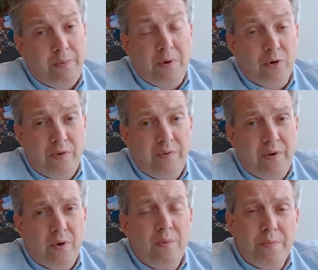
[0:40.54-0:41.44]
because we
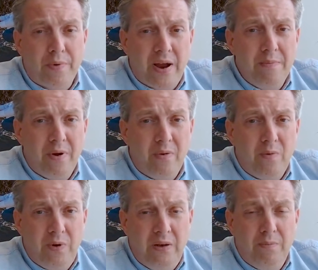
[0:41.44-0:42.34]
were
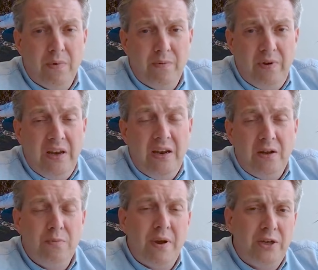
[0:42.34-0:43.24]
on-prem, we
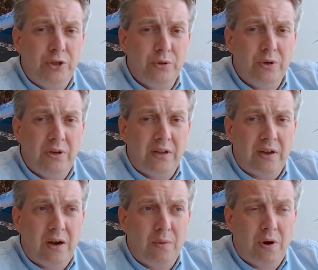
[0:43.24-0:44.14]
needed to make sure
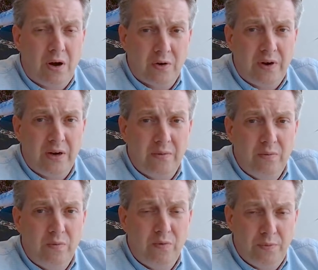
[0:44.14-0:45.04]
that our
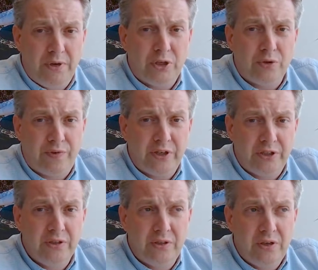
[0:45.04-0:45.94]
hardware would be
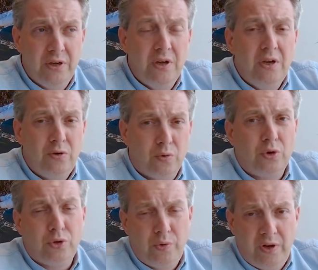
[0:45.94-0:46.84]
sufficient
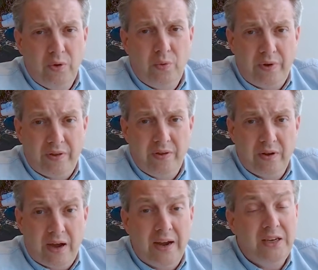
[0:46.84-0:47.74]
to also deal with
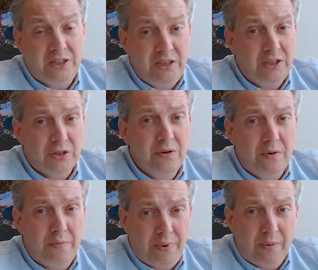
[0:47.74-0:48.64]
the high
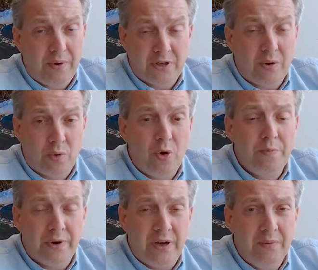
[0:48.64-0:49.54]
season periods of our
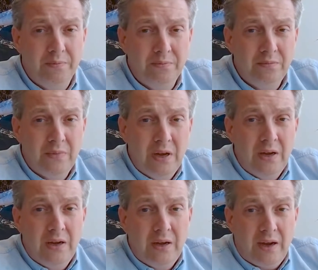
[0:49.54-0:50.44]
company.
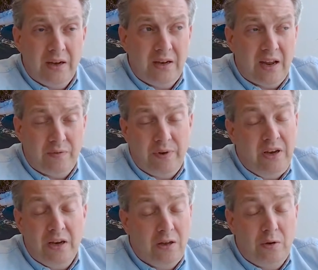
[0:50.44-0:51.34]
And that
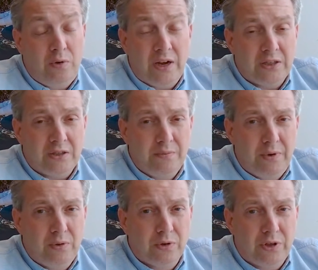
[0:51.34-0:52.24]
we needed to
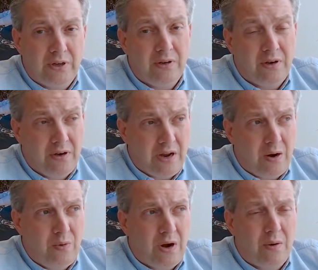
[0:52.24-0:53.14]
test, because
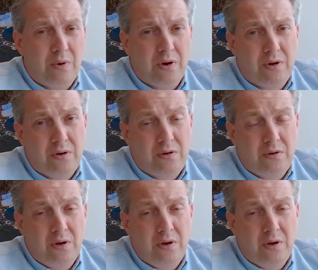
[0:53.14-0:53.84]
now our